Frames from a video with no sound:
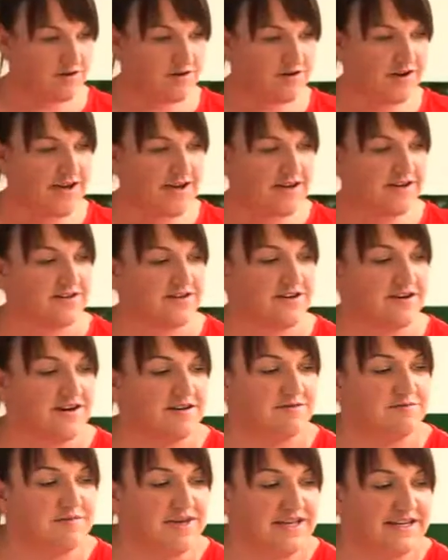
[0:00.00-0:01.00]
Coriander
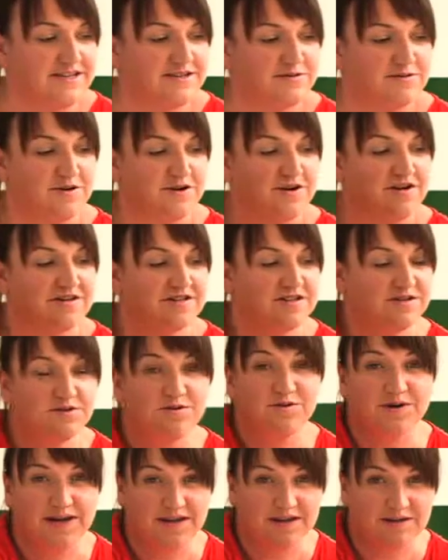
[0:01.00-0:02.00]
and mint work
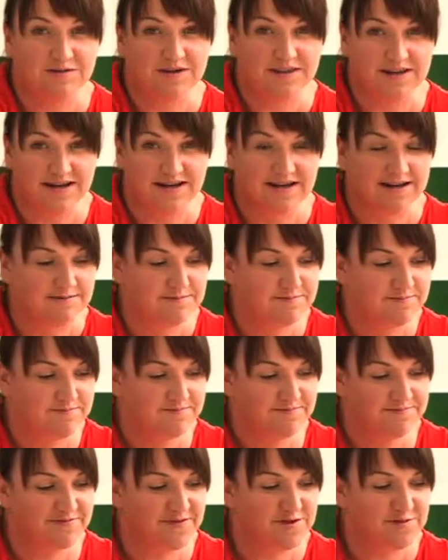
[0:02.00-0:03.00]
so well with lamb.
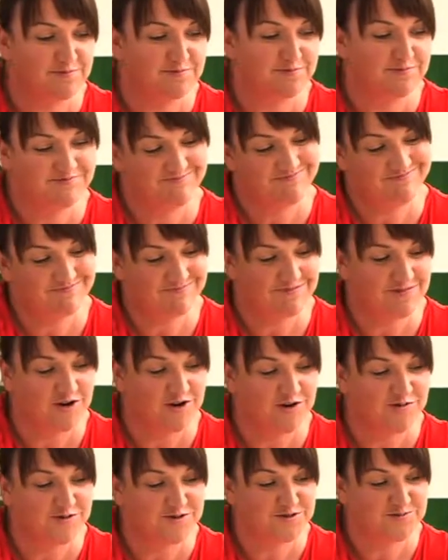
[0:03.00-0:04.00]
They're
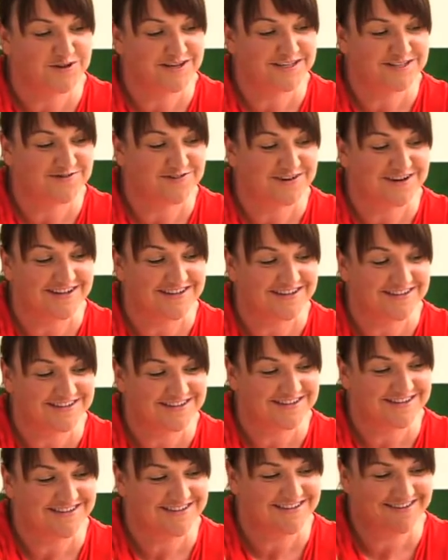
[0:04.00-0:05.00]
almost best
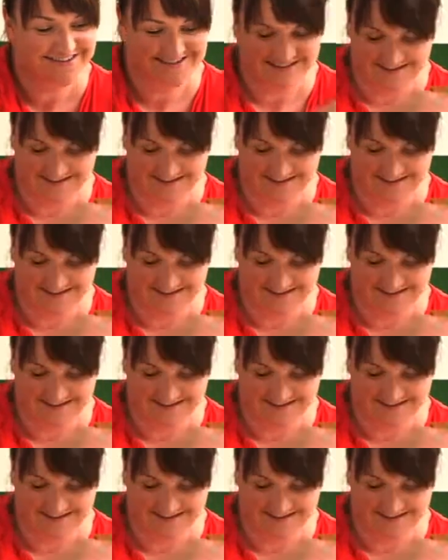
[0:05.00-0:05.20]
friends.